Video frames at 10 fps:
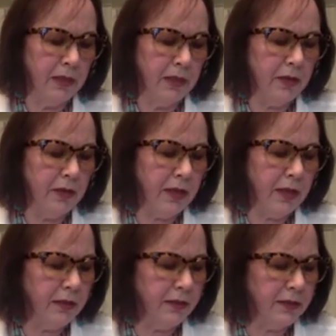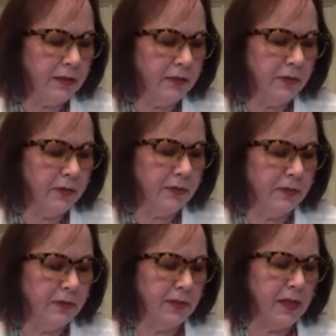Later, Caddy discovers
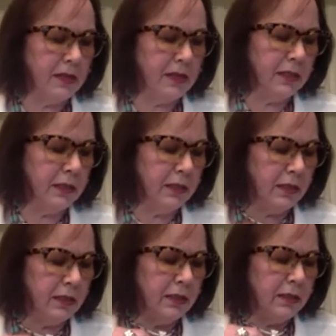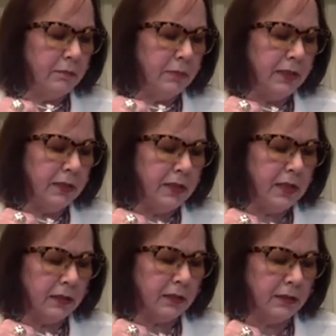this antique Indian beaded
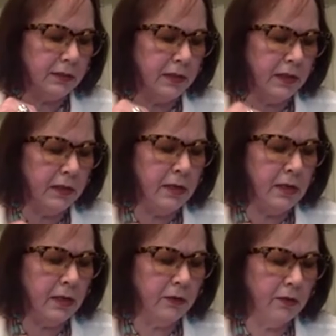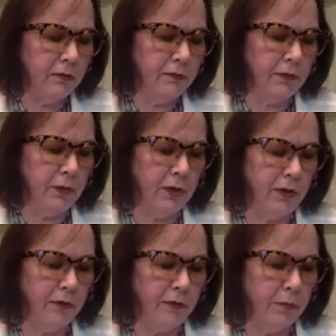necklace hidden under the
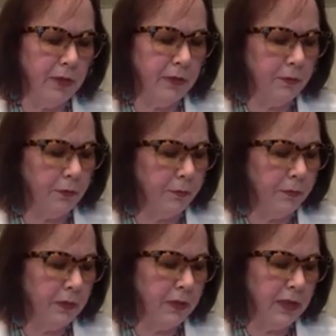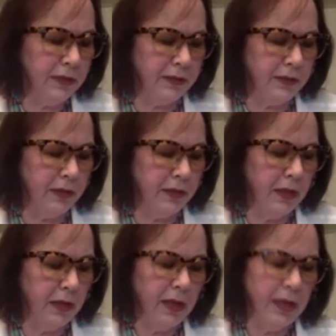floor of her bedroom closet.
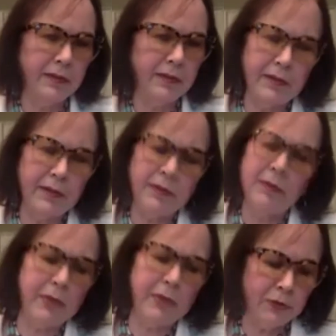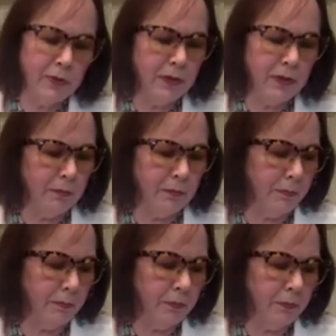Is this the mystery the
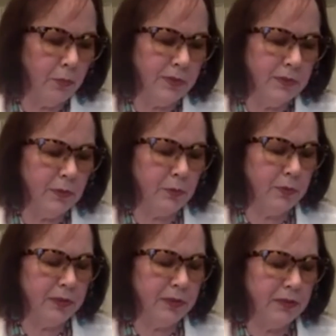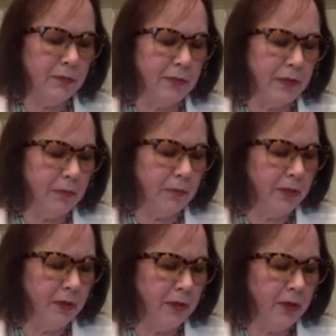principal predicted might
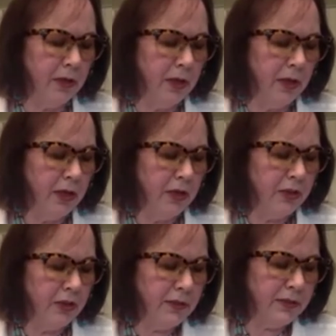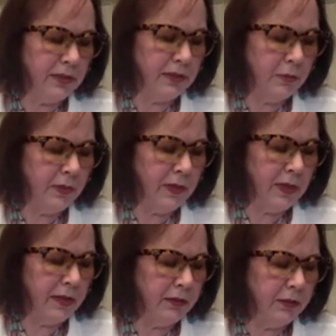appear? She consults with
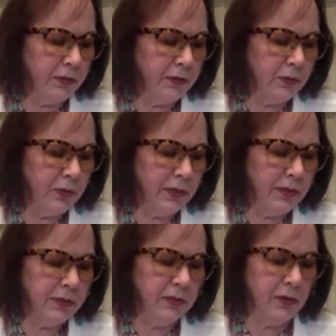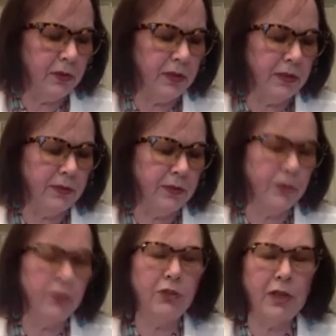the elders, who tells her it is
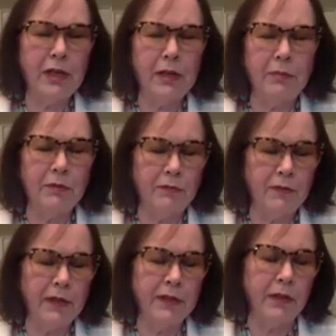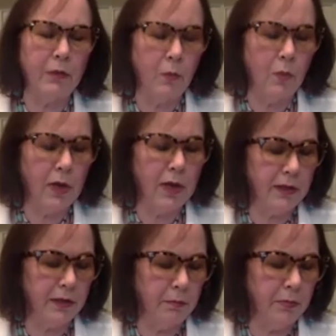her job to find out why
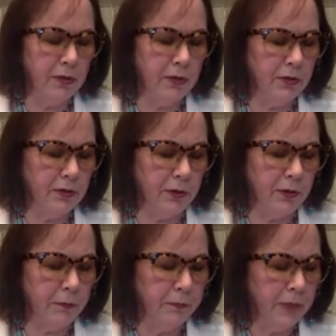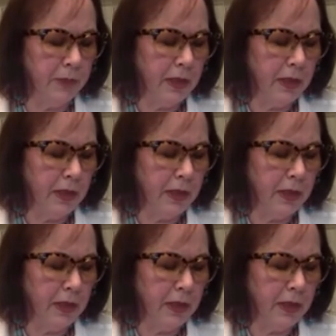it appeared to her.